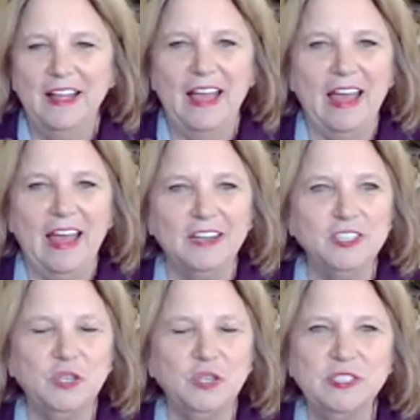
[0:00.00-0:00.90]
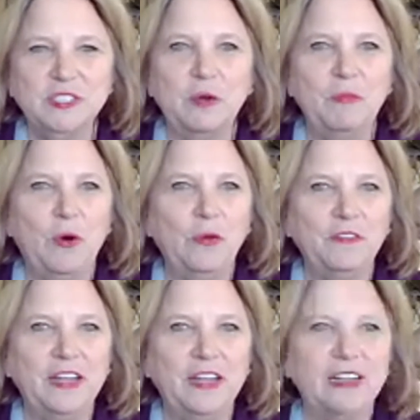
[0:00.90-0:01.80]
and she was so
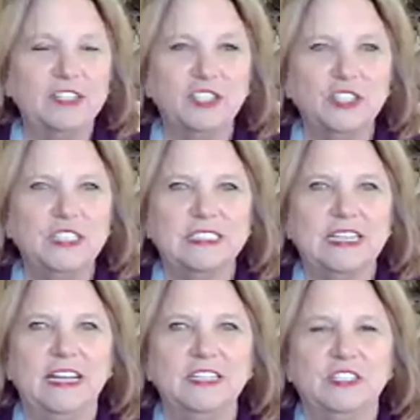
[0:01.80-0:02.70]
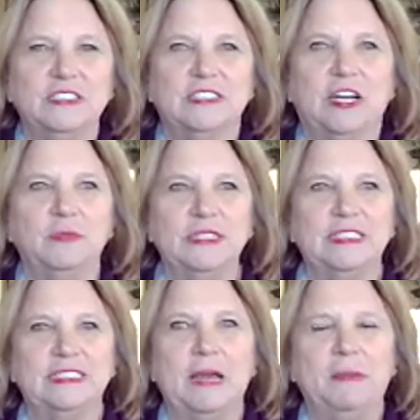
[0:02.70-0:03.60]
motivated that she decided to start
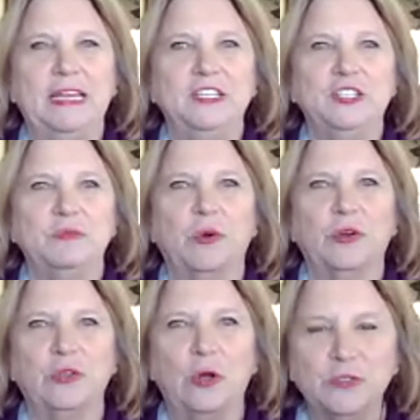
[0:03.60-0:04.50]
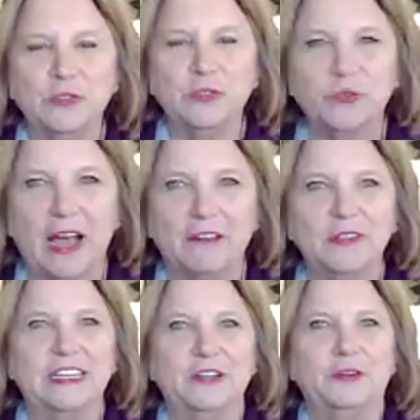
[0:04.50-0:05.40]
stepping into more global travel
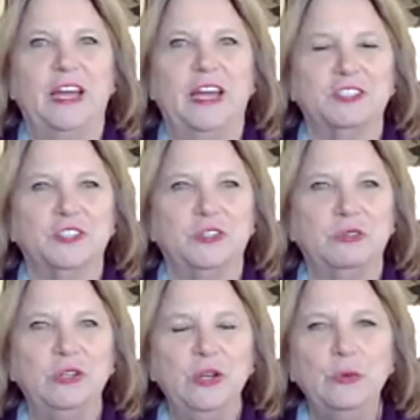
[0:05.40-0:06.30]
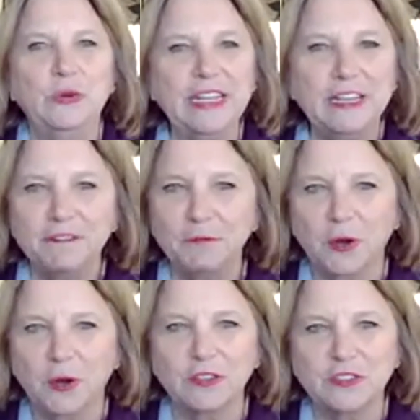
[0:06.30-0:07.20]
and international relief
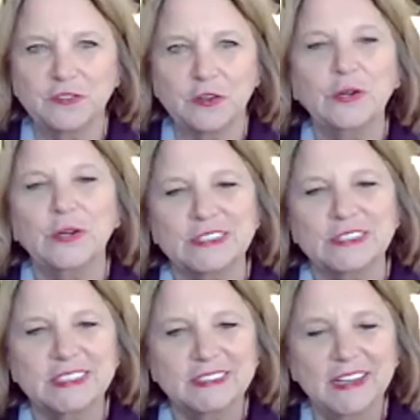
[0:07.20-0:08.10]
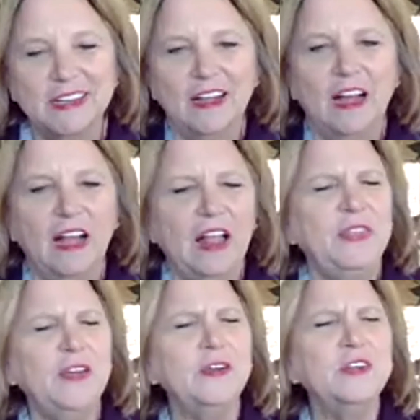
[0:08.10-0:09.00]
work for girls.
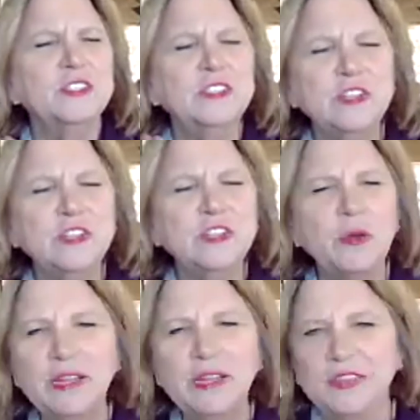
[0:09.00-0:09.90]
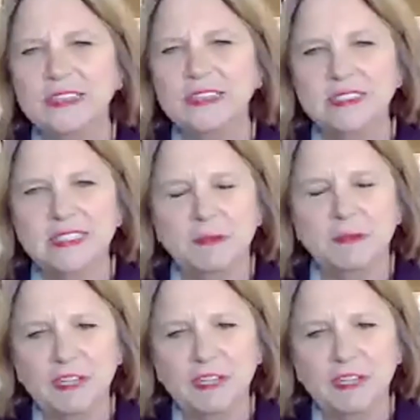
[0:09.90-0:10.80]
There are so many things that my
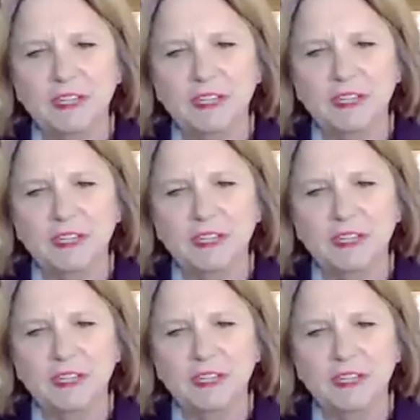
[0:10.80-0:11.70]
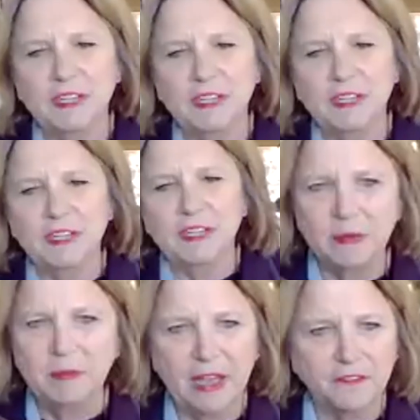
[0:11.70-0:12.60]
travelers have done after coming back
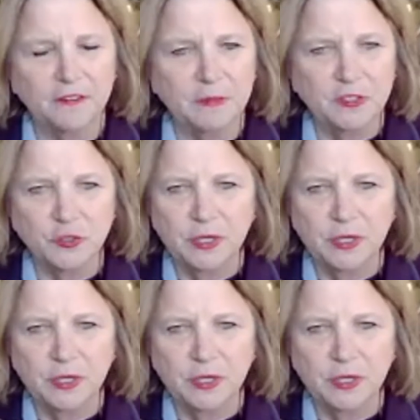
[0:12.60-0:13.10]
from the trip.